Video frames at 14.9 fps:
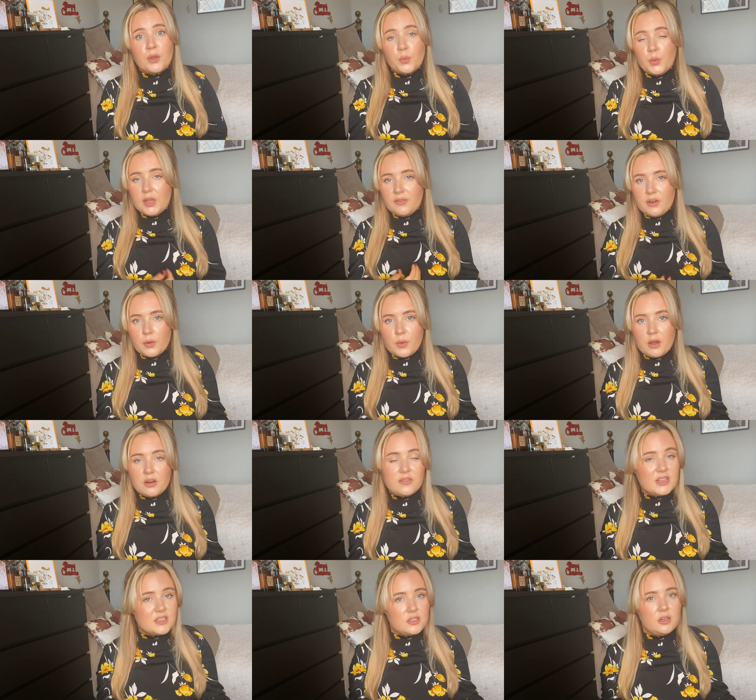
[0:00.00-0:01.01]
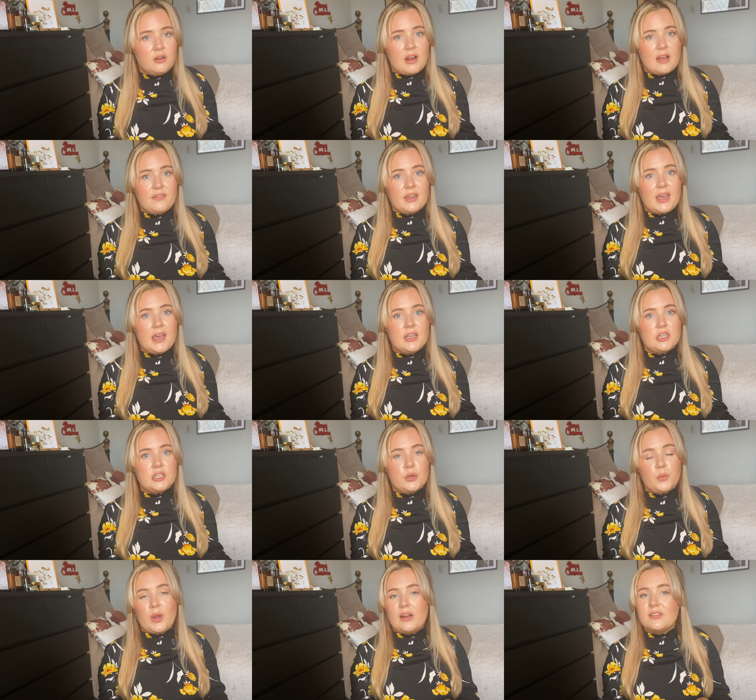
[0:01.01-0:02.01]
We live in a world of instant
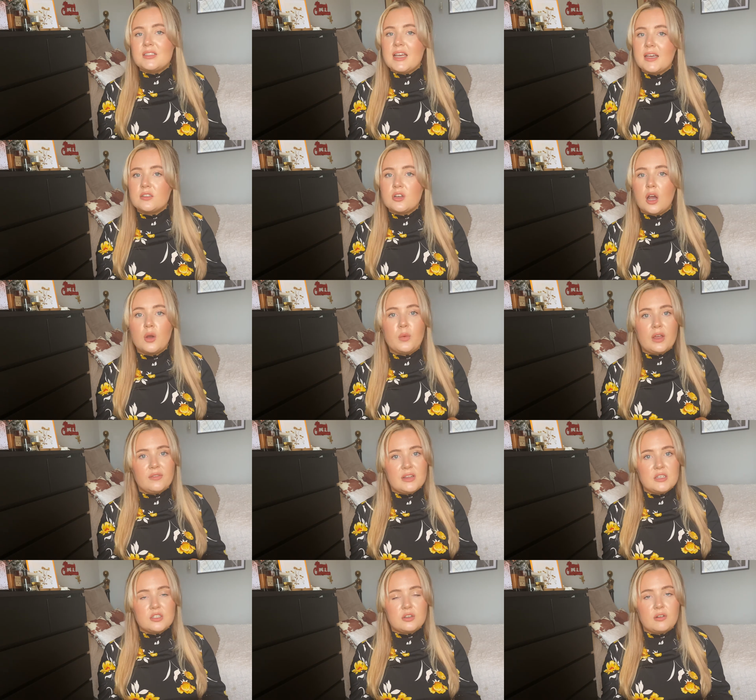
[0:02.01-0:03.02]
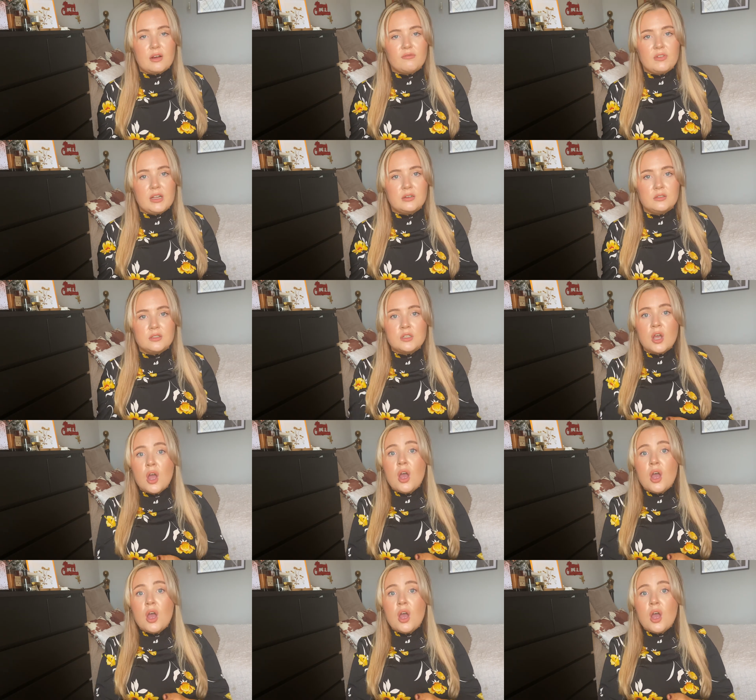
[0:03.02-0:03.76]
gratification. We have TikTok, we have Instagram Reels.